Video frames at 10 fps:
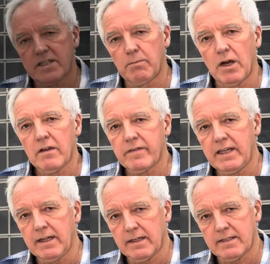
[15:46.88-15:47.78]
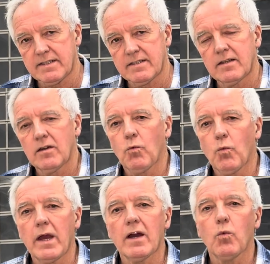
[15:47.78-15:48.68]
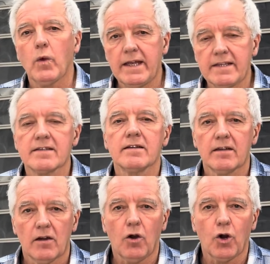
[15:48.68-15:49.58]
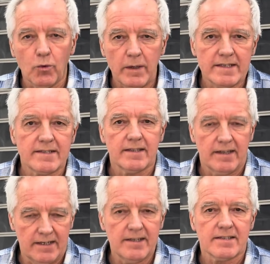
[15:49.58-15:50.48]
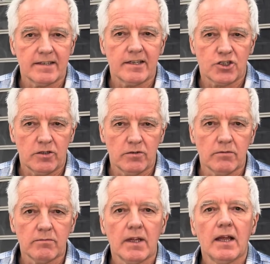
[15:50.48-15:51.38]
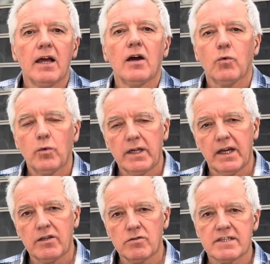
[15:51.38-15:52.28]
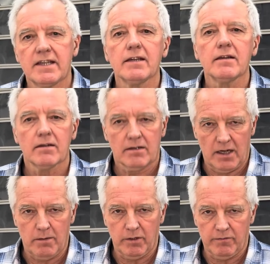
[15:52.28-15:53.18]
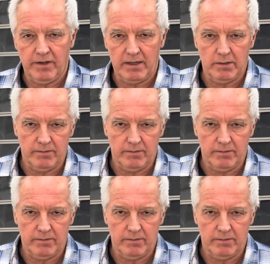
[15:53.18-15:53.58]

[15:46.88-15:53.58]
smaller vehicles, where weight always is an issue, we are using carbon fiber.